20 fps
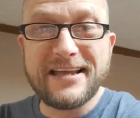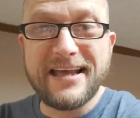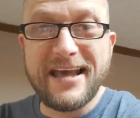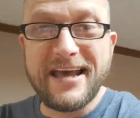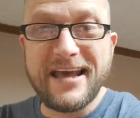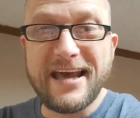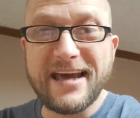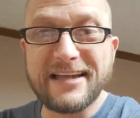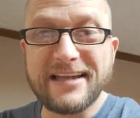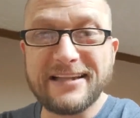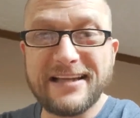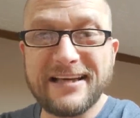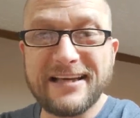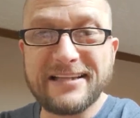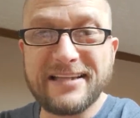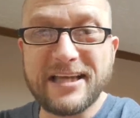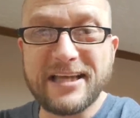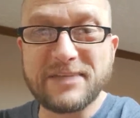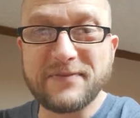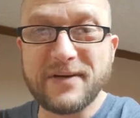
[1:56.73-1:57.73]
Hey,
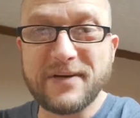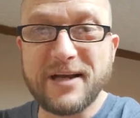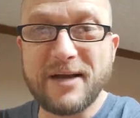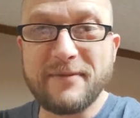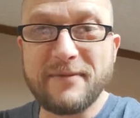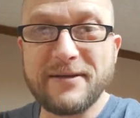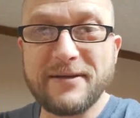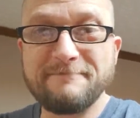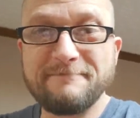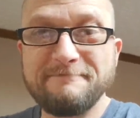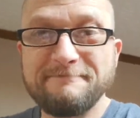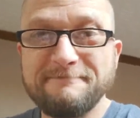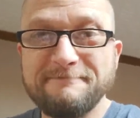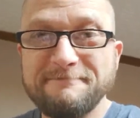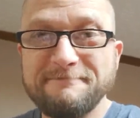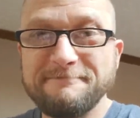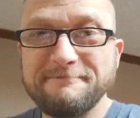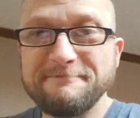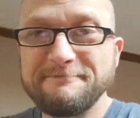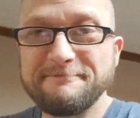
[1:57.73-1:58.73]
Adeline, thanks for coming.
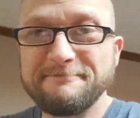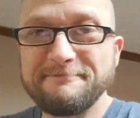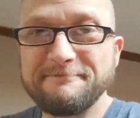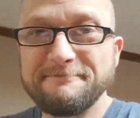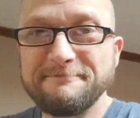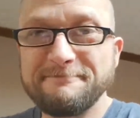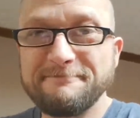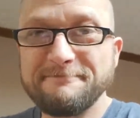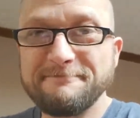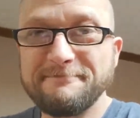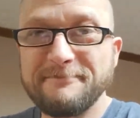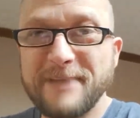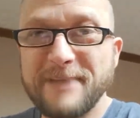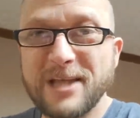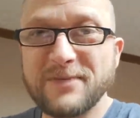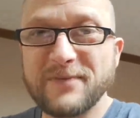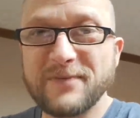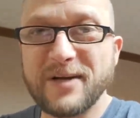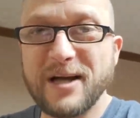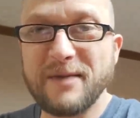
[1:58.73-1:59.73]

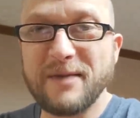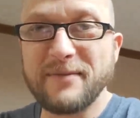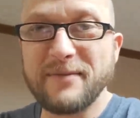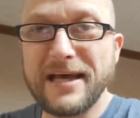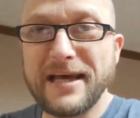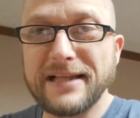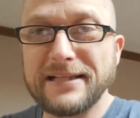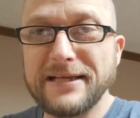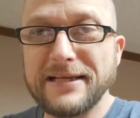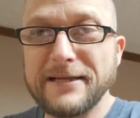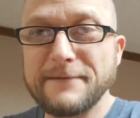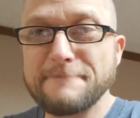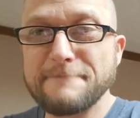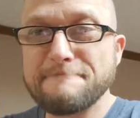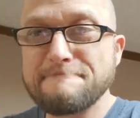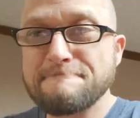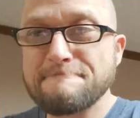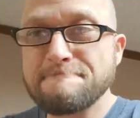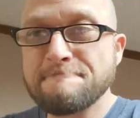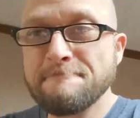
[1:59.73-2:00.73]
Thanks for coming, Adeline.
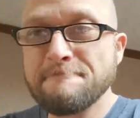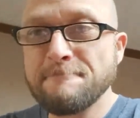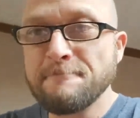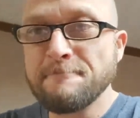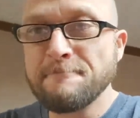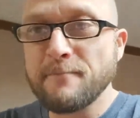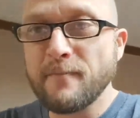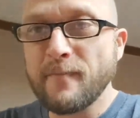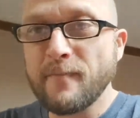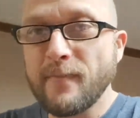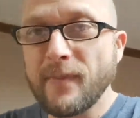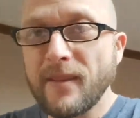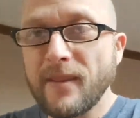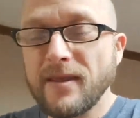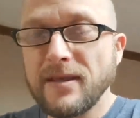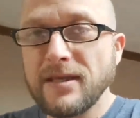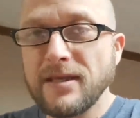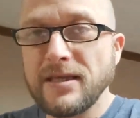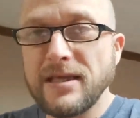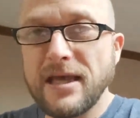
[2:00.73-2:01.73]

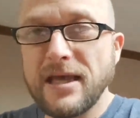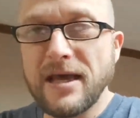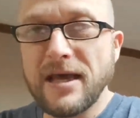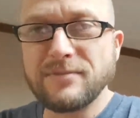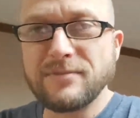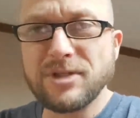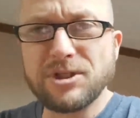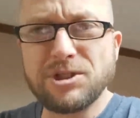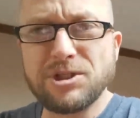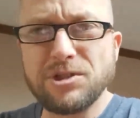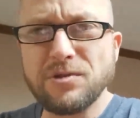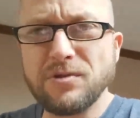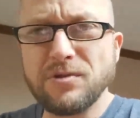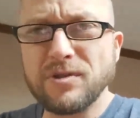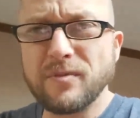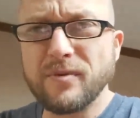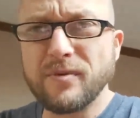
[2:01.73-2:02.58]
Yeah, I'm just shooting the